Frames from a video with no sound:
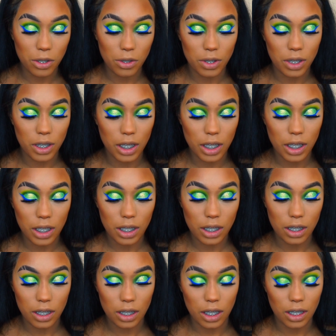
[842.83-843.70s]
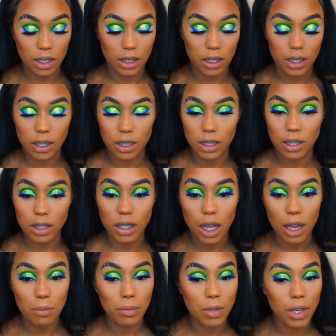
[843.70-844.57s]
use this because
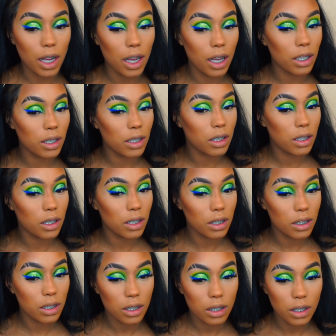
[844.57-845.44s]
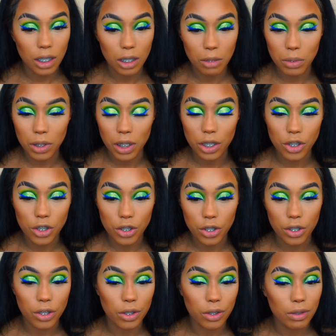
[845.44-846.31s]
I'm not a blush
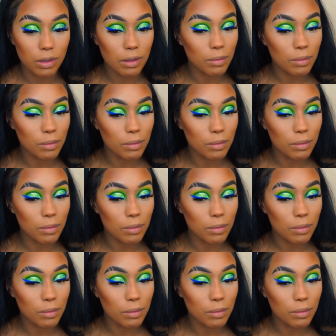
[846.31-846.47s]
girl.